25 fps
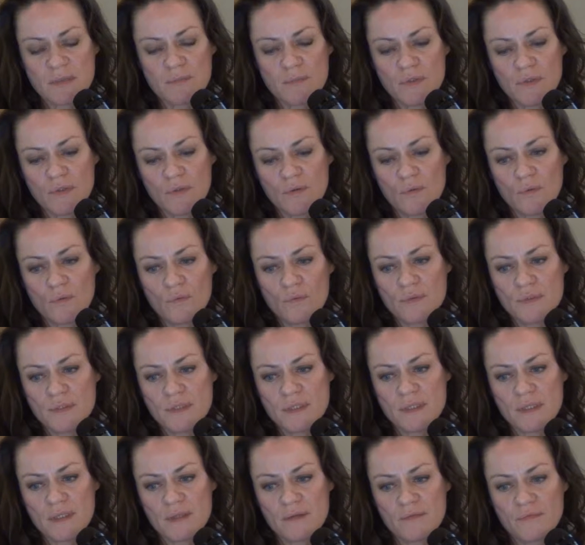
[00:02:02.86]
some of the
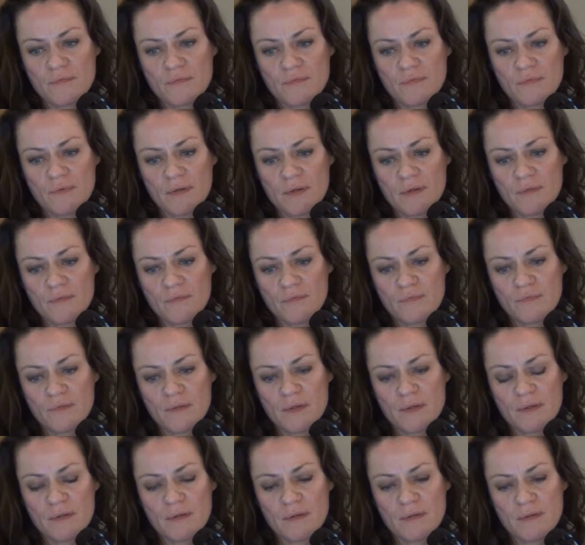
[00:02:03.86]
goals of
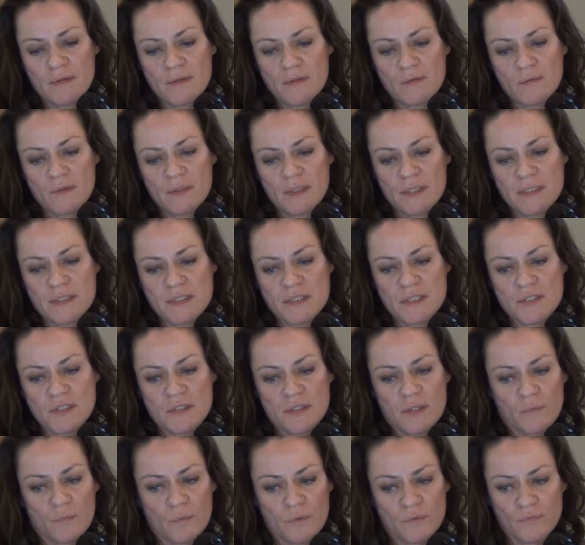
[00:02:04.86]
the
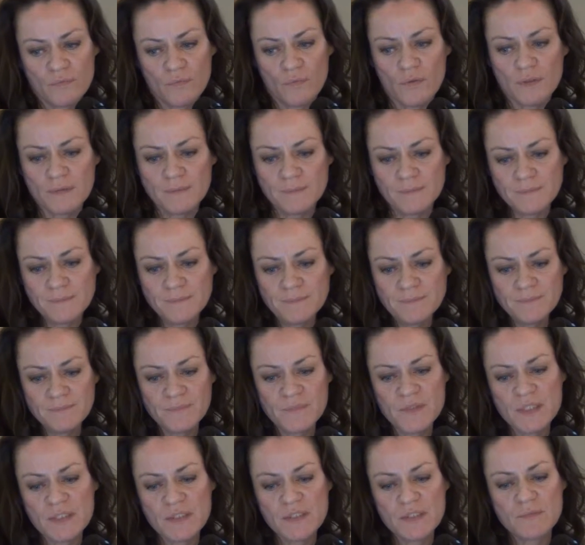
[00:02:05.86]
organization I work for,
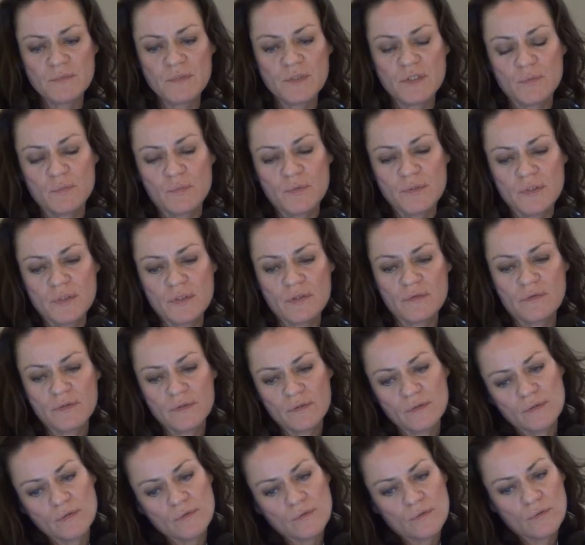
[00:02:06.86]
excuse me, to preserve
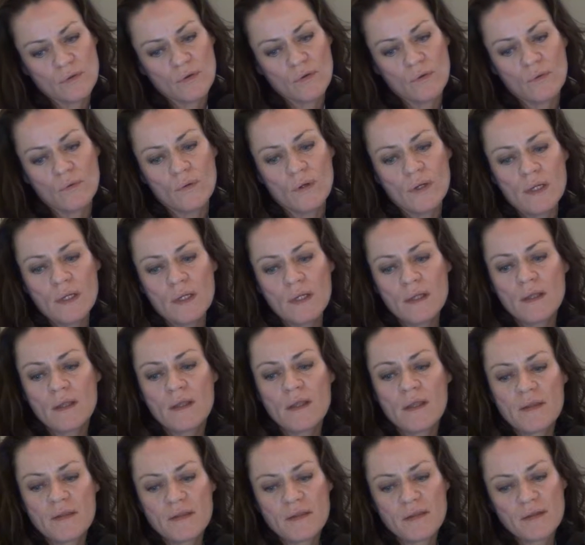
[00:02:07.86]
and grow
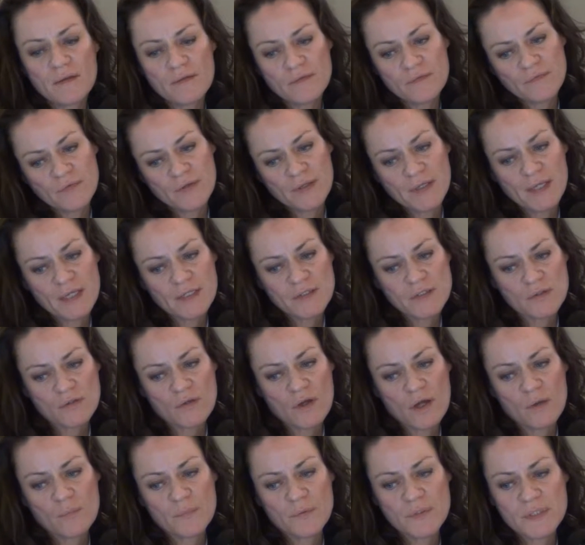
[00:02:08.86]
the financial
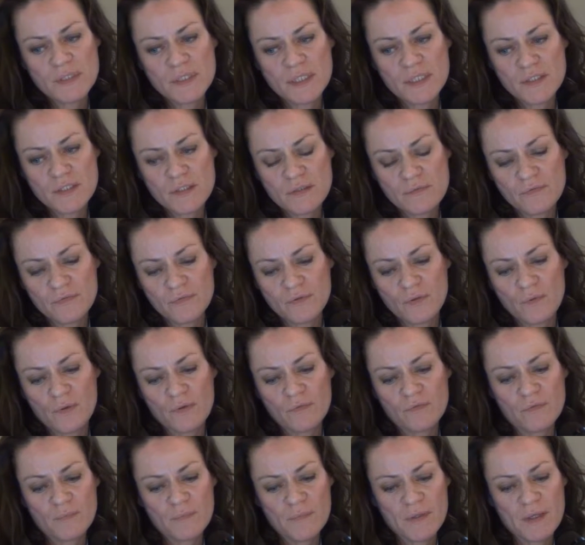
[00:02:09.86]
compensation
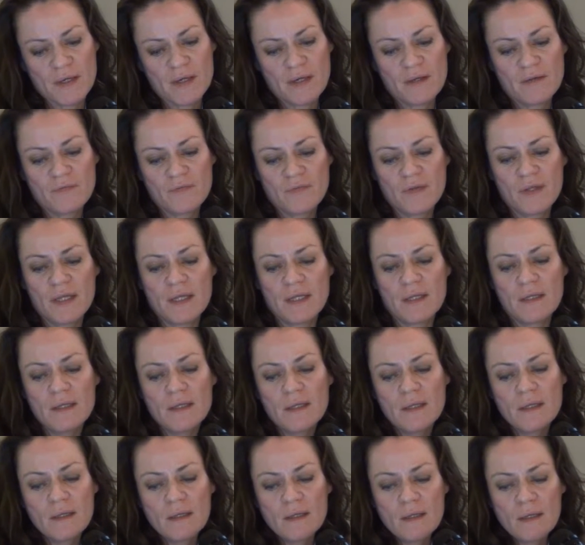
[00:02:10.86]
flowing from the IFA,
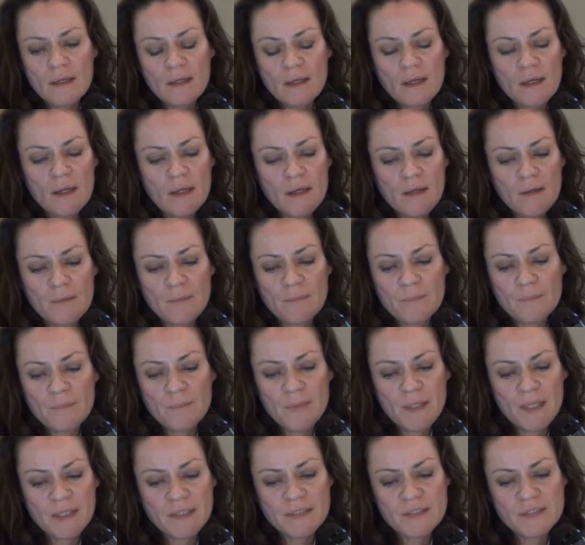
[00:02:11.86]

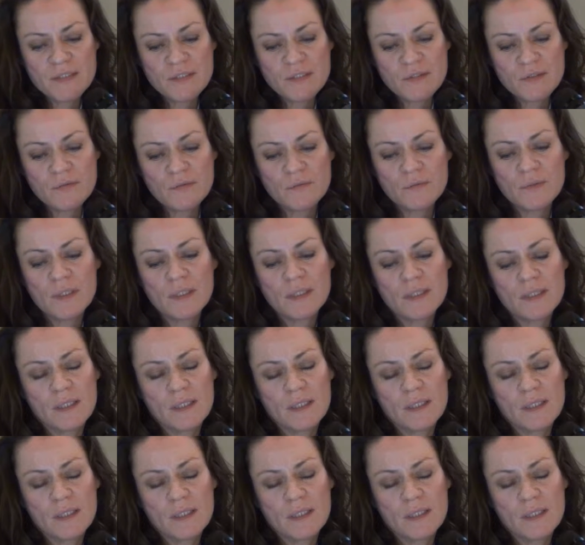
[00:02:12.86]
and to